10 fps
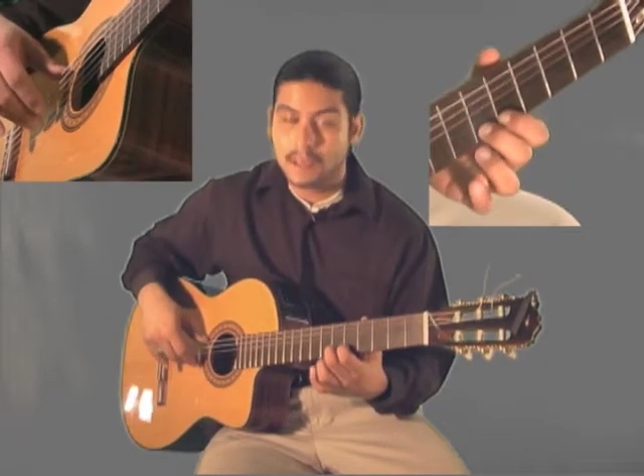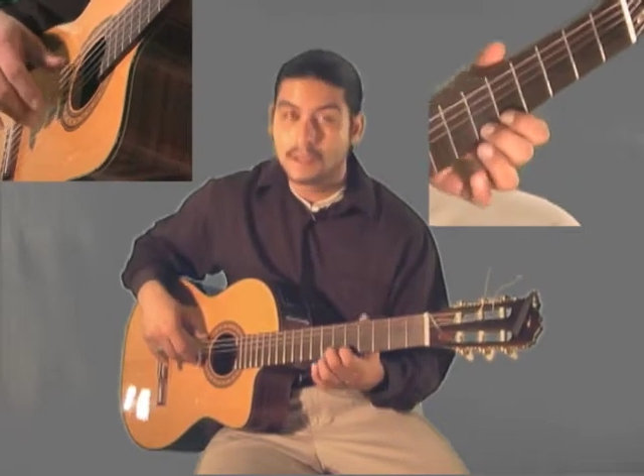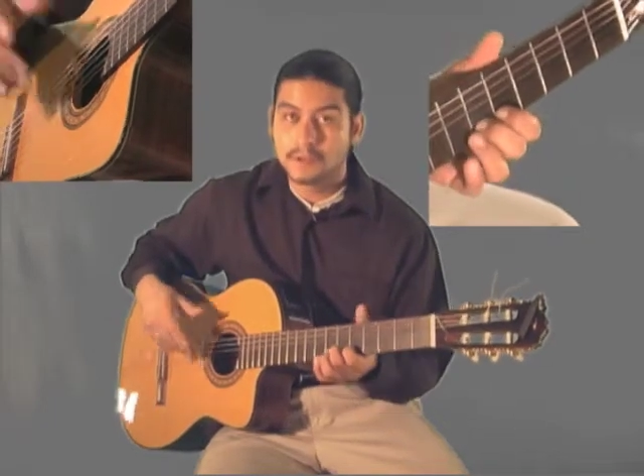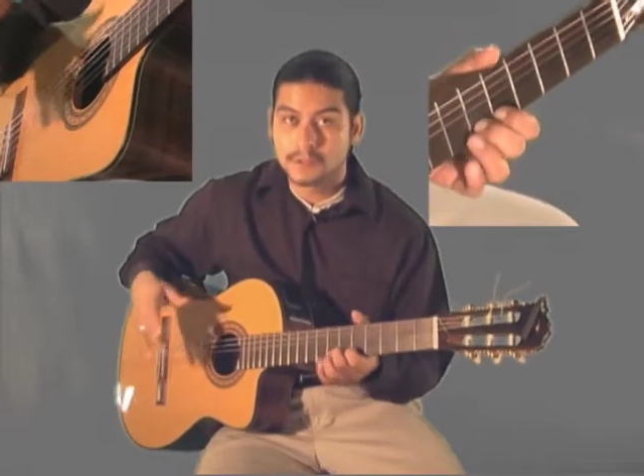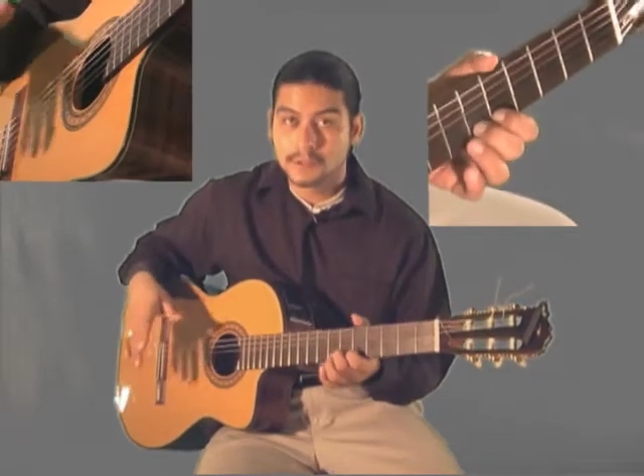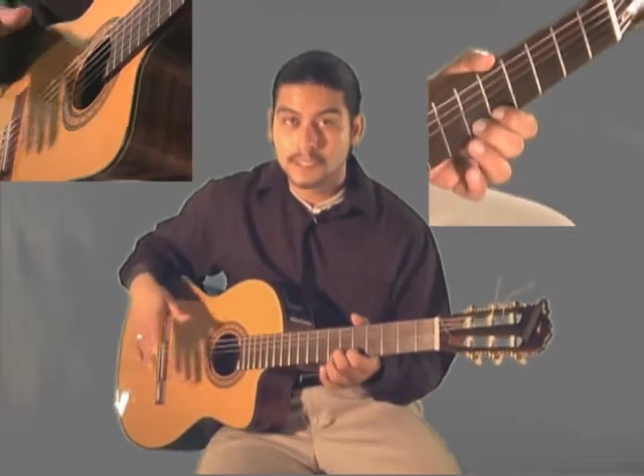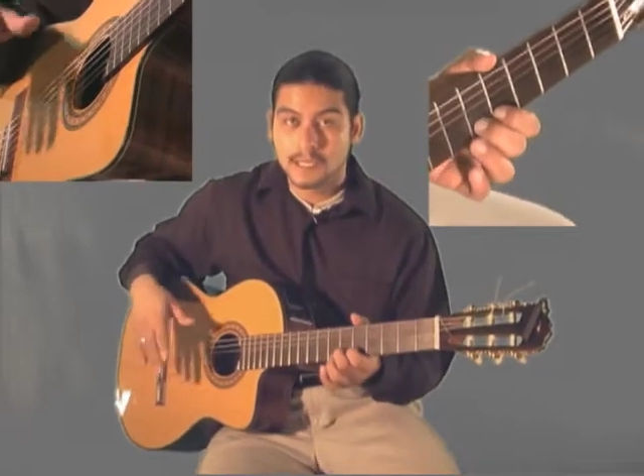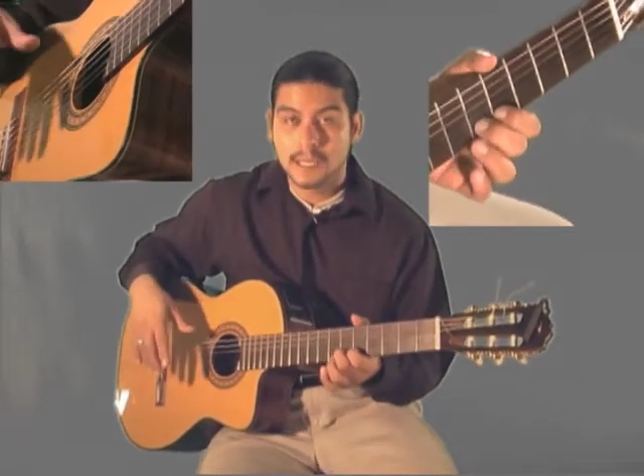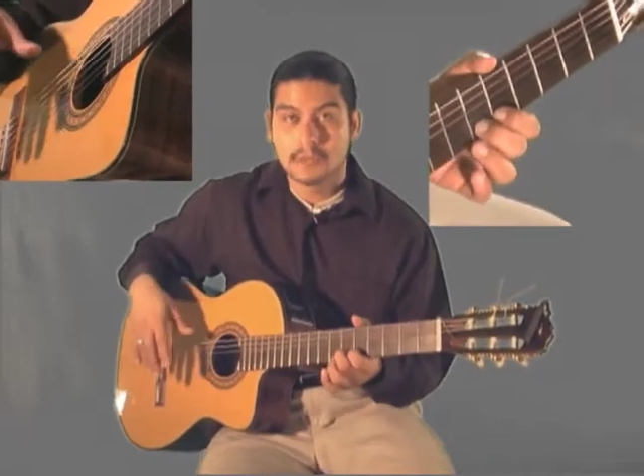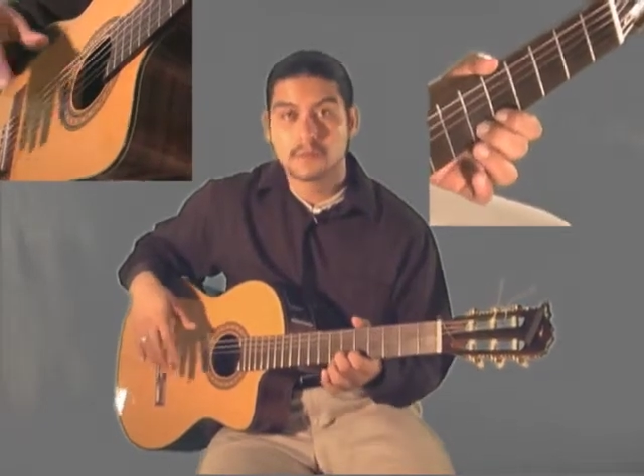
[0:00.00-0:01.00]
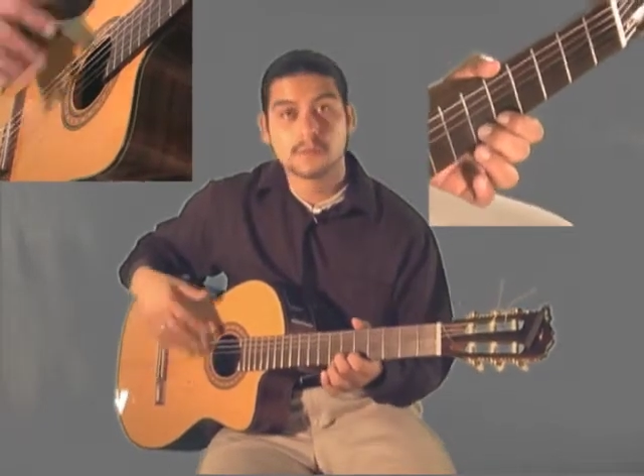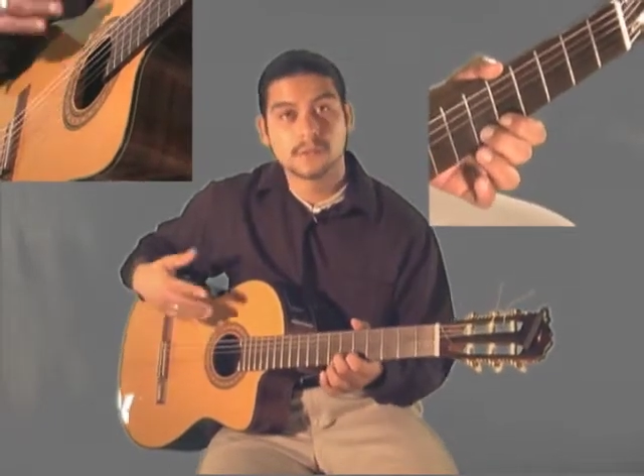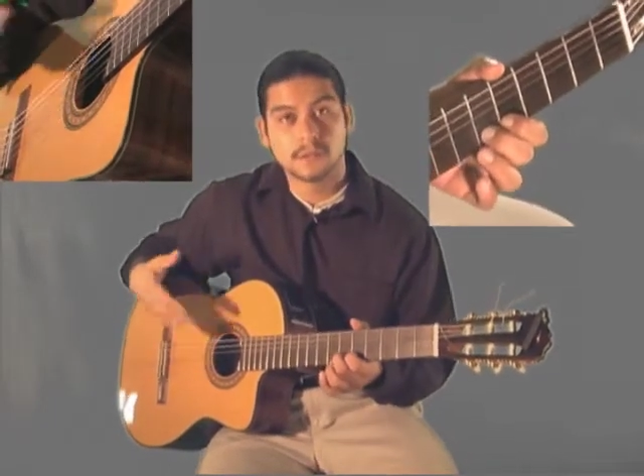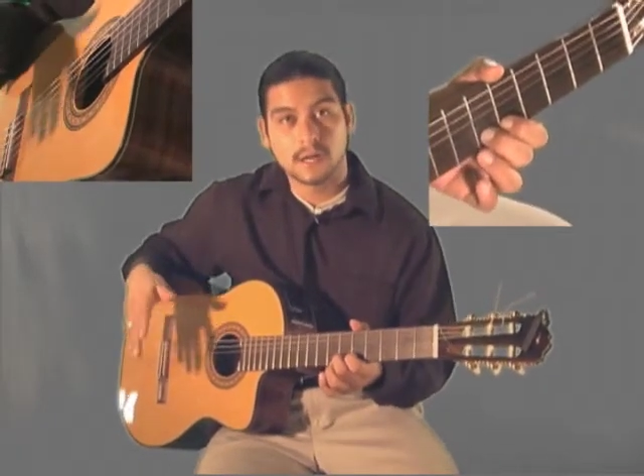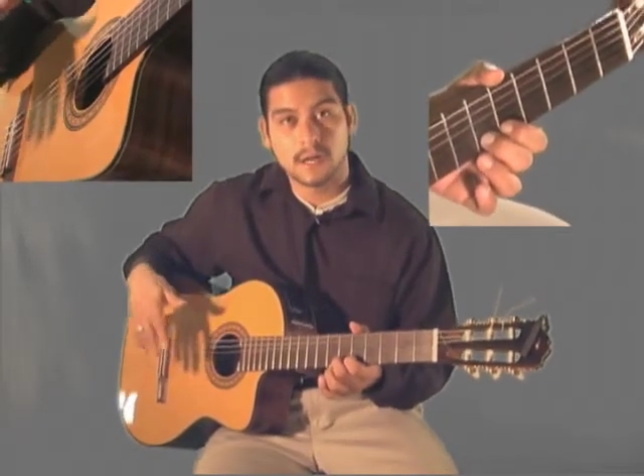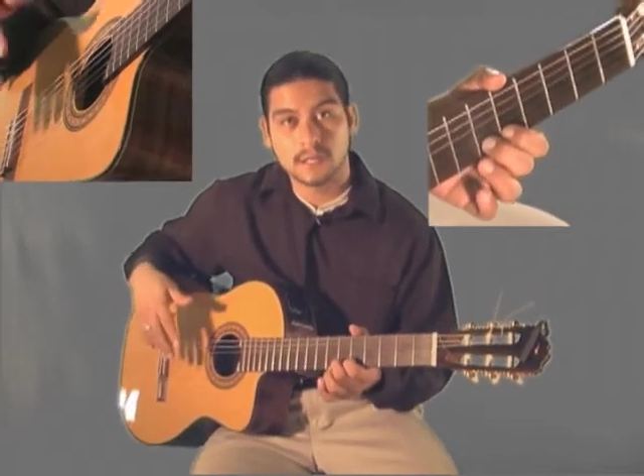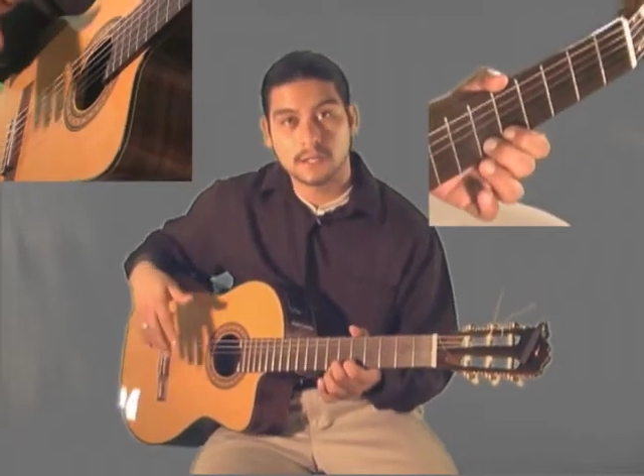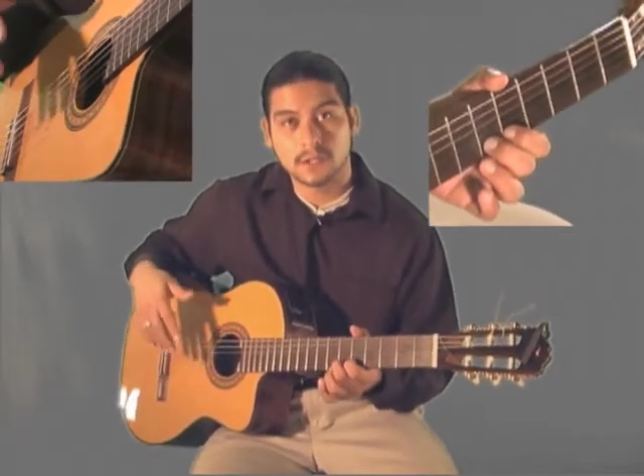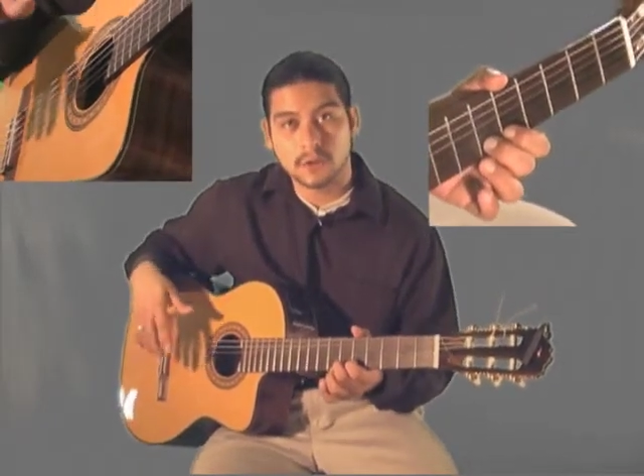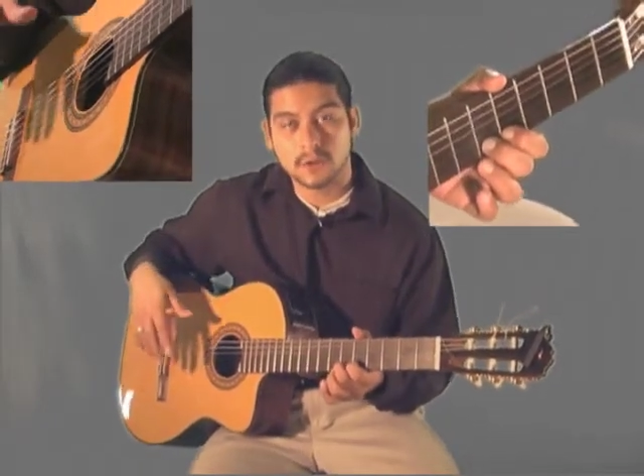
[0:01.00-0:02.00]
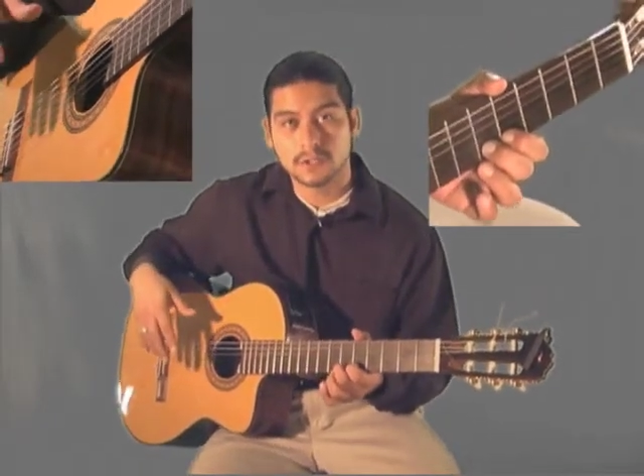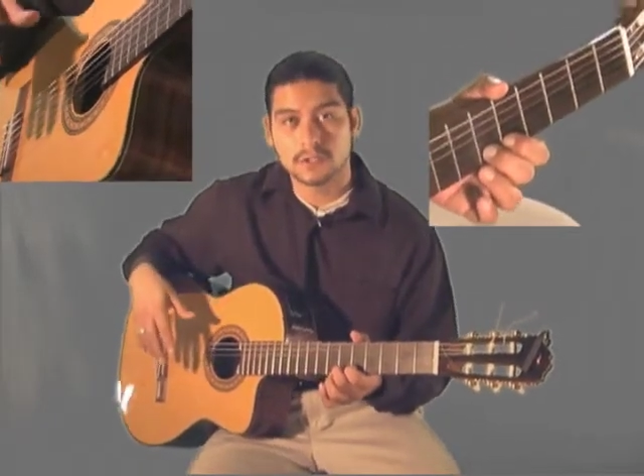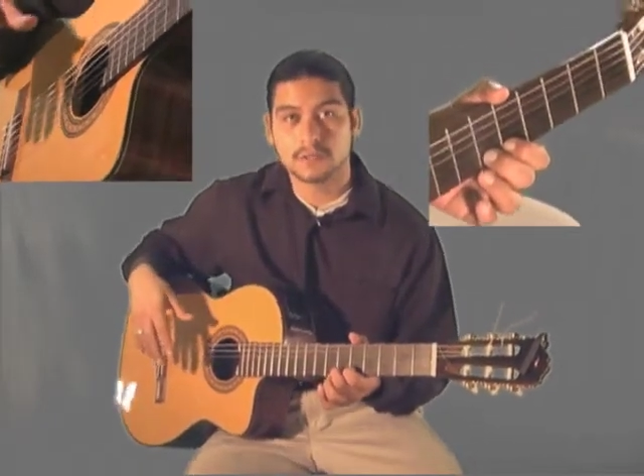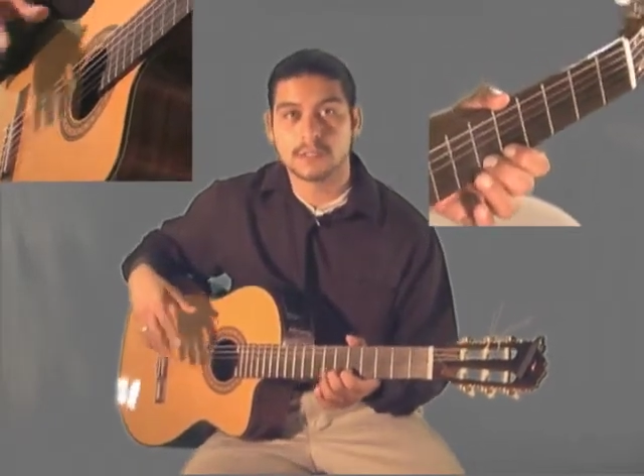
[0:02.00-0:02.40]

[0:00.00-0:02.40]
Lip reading: You'll see later when we start adding the chords to it,